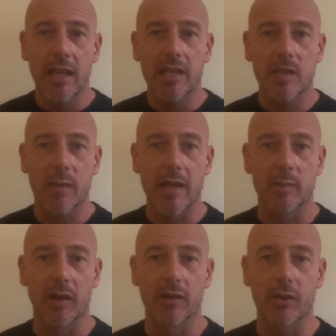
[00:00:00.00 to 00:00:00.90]
In this
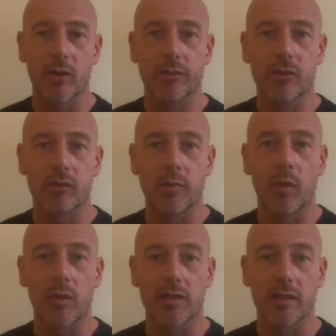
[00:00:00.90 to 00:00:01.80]
paper, the authors
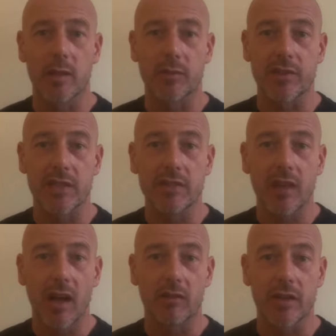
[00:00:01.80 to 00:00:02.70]
reported that predicted
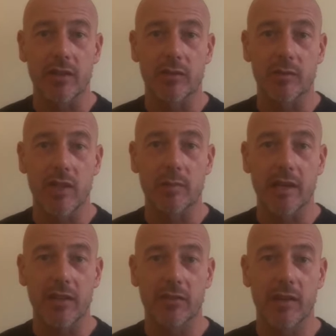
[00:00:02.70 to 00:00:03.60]
heart rates from
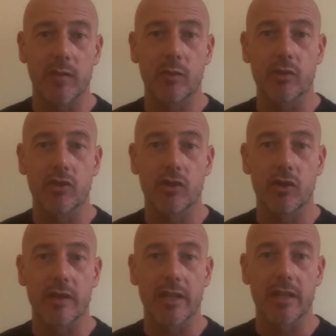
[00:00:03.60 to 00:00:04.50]
GPS variables
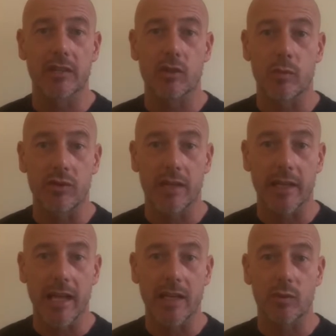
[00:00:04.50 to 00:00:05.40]
during
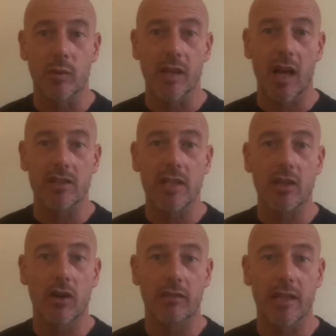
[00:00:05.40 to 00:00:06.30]
small-sided games were largely
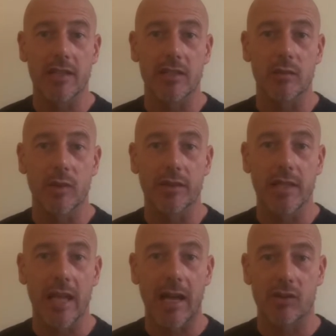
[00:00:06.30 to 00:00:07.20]
correlated with
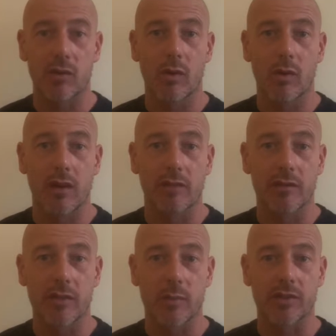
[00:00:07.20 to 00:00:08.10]
the actual heart rate
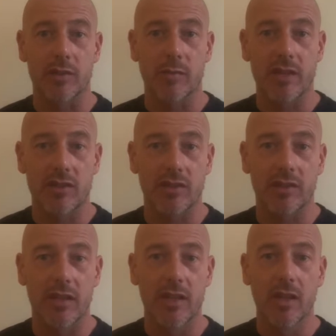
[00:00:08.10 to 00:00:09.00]
responses
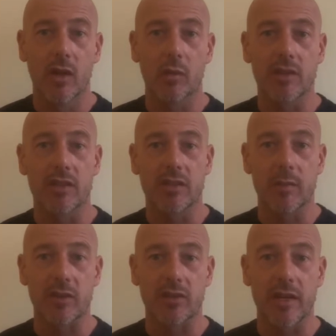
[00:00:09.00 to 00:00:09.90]
measured, which is
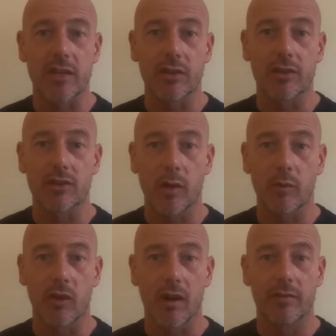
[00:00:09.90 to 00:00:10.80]
demonstrated on the
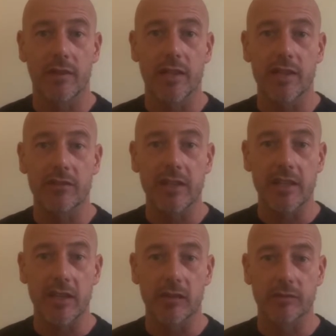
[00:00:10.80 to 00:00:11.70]
top graph in this
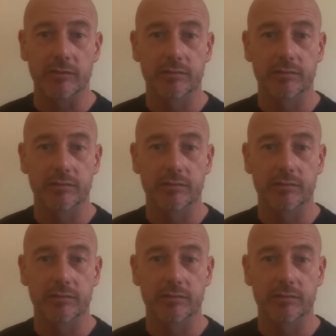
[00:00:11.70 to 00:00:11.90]
video.